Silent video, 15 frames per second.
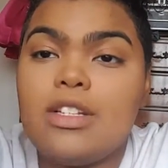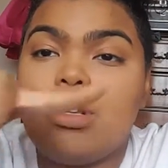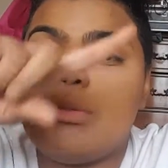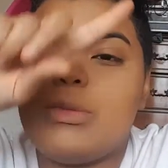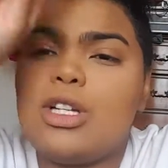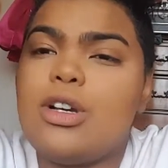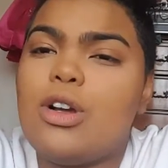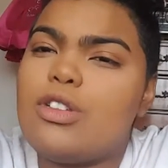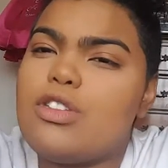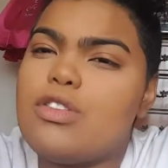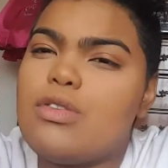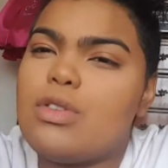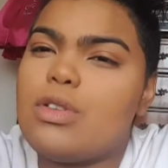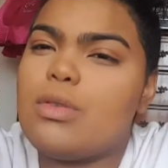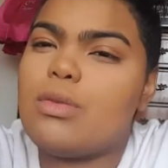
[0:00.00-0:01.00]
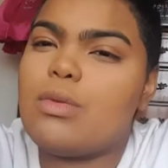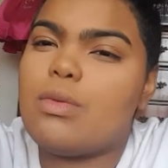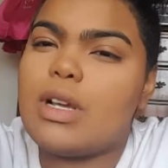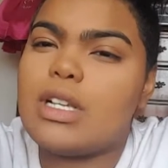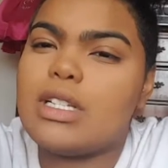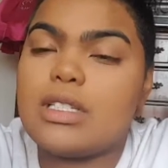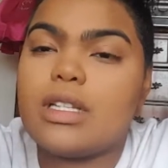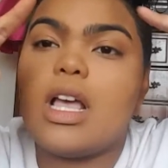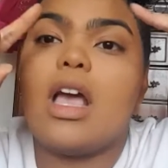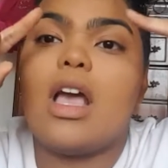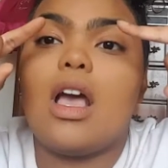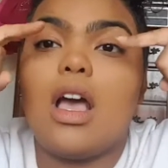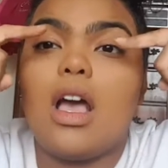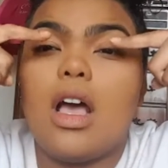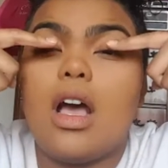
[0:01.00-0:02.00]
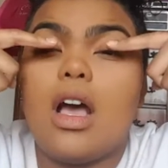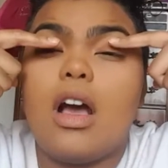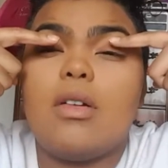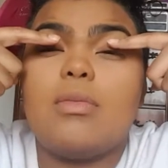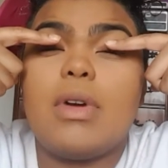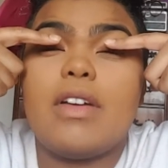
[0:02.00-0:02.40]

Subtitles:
So I'm going to go do the rest of